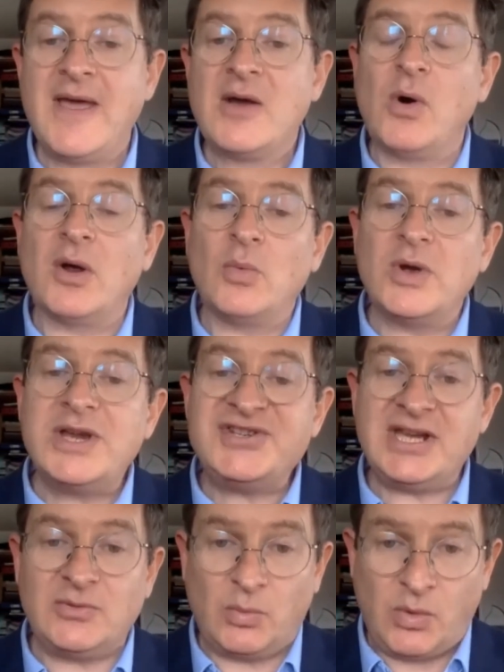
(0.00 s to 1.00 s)
What we
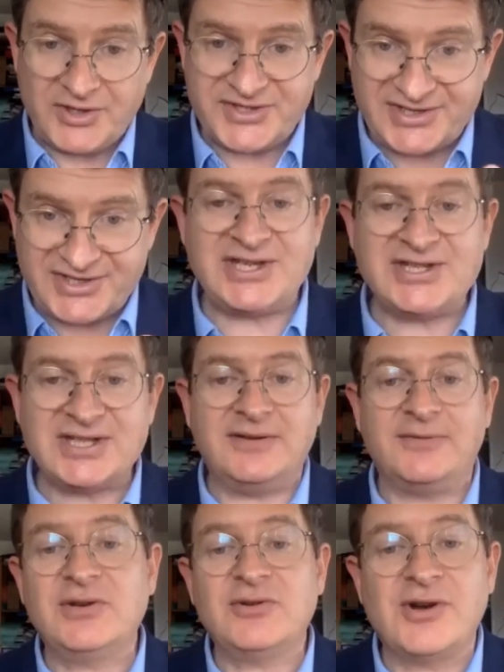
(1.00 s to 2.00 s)
did was instinctively
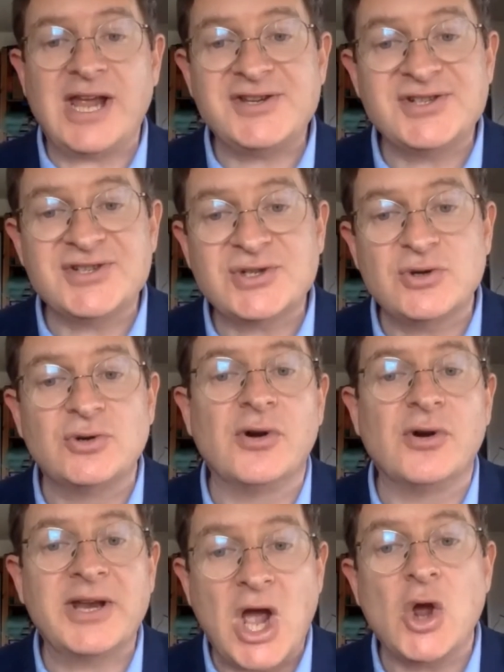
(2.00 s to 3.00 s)
we created a
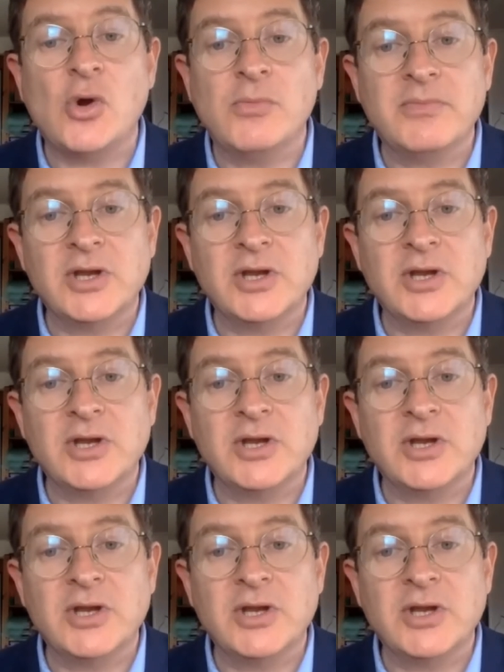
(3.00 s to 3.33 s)
schoolroom at home.